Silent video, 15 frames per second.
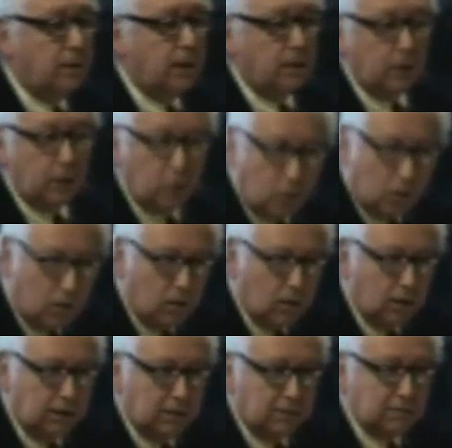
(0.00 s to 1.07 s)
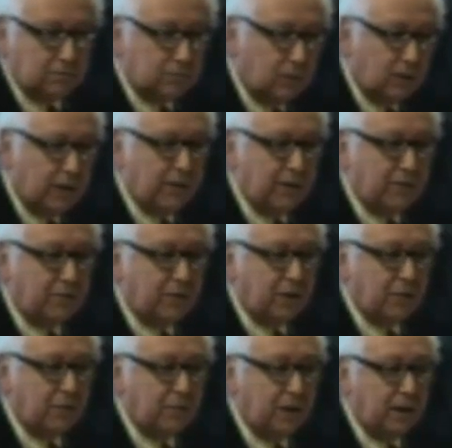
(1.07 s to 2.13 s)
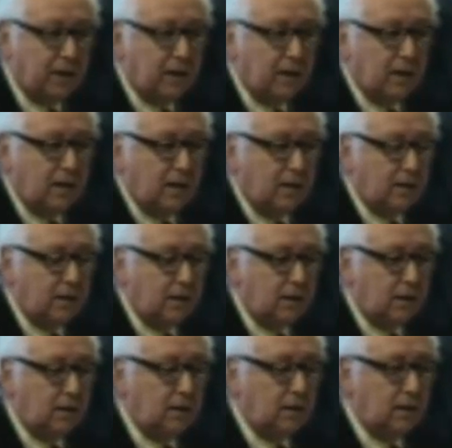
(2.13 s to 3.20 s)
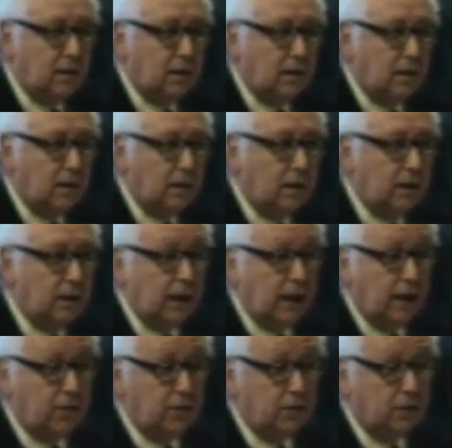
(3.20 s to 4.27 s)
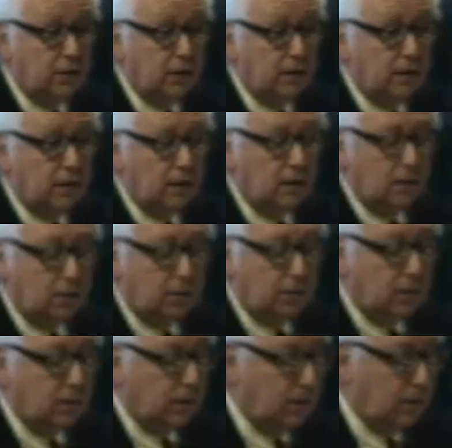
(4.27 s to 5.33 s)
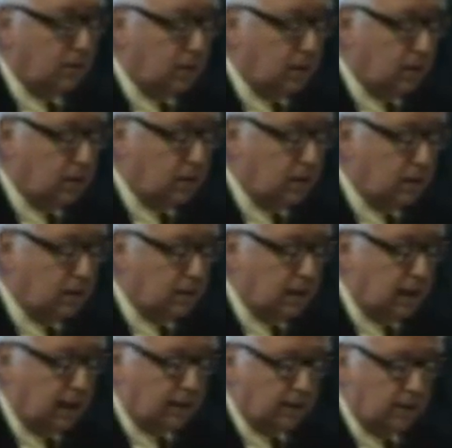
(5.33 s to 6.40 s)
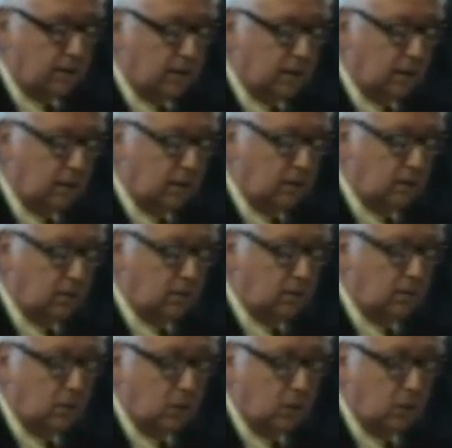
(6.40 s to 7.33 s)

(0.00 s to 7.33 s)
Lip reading: if I recall, and I don't have it in front of me, the indication and typically is that the